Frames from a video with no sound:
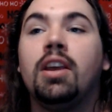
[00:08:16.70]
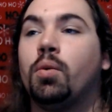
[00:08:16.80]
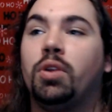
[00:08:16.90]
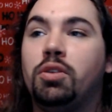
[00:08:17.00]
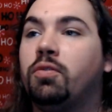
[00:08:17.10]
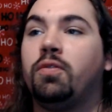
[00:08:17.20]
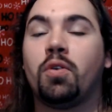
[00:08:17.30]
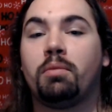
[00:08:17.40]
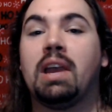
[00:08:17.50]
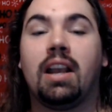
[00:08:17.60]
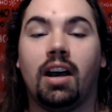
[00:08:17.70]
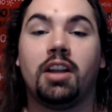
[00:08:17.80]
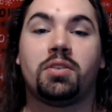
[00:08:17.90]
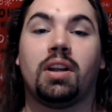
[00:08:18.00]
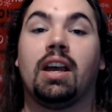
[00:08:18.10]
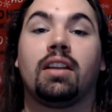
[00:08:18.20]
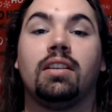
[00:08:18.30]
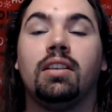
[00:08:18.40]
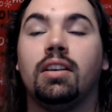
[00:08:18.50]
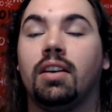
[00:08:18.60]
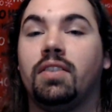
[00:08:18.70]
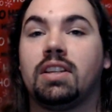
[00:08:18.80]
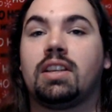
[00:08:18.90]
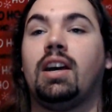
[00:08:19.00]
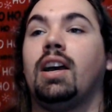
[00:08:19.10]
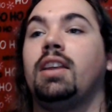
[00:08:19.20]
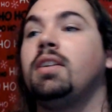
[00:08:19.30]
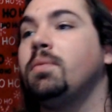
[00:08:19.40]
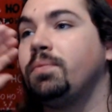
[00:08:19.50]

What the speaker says: When you form a contract of this kind,